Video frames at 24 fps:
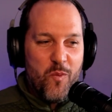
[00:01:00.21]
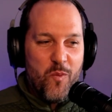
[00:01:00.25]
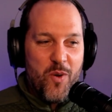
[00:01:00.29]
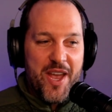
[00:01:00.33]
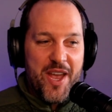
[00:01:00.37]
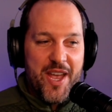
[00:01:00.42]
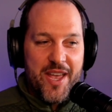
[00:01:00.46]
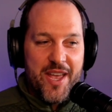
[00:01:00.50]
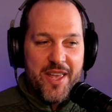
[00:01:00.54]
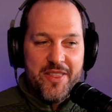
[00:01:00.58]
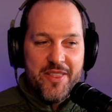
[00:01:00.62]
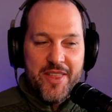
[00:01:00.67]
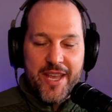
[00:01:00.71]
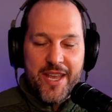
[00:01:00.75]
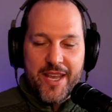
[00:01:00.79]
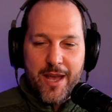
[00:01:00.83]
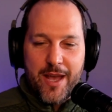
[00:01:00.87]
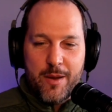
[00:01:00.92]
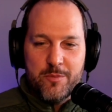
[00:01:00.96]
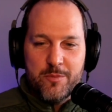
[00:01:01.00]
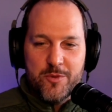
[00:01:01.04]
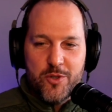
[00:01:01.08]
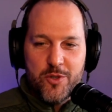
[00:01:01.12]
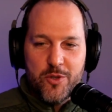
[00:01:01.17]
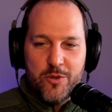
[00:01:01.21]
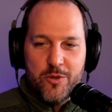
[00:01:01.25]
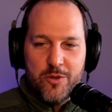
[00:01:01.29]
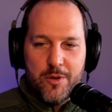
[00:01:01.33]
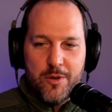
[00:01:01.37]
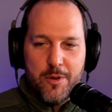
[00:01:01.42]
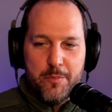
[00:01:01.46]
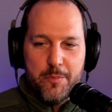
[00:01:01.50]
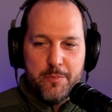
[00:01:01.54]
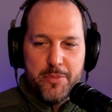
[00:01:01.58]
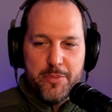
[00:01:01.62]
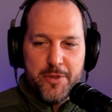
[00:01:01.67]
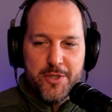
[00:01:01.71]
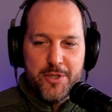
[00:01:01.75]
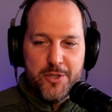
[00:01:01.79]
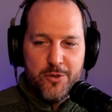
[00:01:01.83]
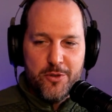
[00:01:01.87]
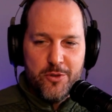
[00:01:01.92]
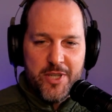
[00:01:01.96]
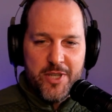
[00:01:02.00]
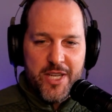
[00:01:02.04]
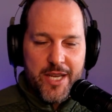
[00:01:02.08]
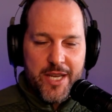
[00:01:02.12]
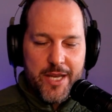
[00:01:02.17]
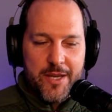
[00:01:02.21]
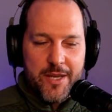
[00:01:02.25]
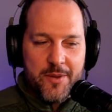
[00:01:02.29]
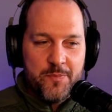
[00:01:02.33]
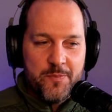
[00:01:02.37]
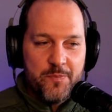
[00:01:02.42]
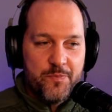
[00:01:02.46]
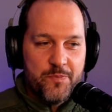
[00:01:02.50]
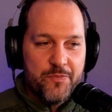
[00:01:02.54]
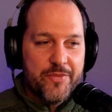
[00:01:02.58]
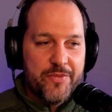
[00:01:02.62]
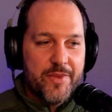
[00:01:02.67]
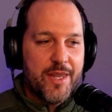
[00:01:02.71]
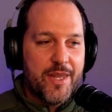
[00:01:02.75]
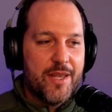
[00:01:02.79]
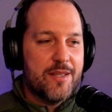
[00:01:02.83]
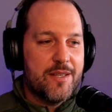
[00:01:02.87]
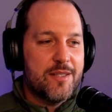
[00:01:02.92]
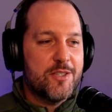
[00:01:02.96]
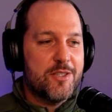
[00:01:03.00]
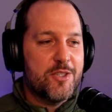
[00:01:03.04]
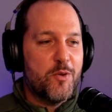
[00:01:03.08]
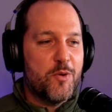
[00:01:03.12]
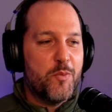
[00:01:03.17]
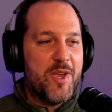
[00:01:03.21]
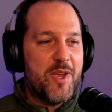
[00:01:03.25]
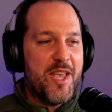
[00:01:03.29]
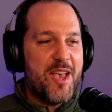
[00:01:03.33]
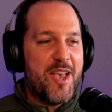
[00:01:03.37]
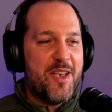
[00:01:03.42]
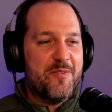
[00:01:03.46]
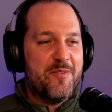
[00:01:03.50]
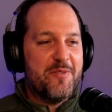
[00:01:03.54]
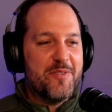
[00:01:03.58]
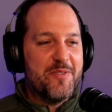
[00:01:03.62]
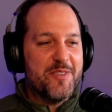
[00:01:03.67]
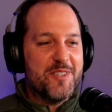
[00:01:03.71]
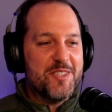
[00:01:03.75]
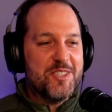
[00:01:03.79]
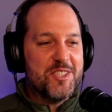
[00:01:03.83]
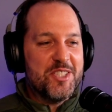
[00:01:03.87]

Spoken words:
where they come to Poduty. So we have